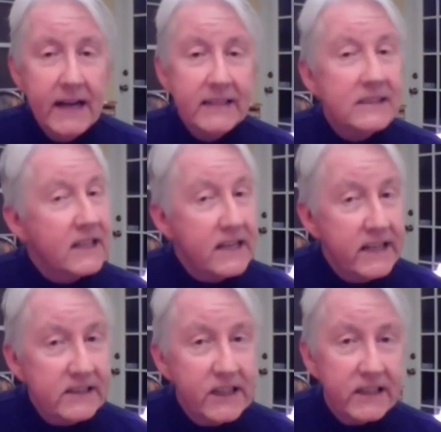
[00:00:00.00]
and
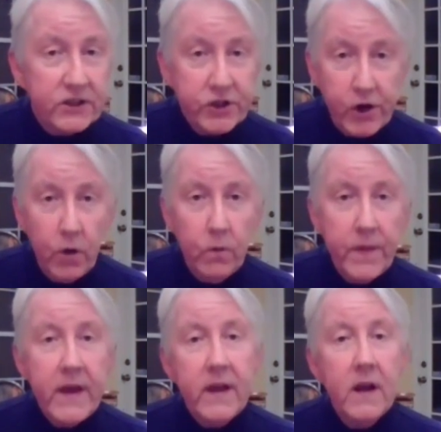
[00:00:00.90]
statistics show
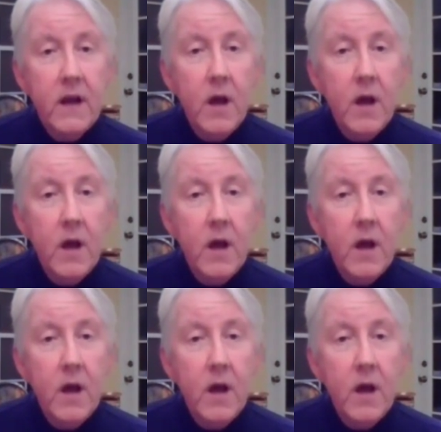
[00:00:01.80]
that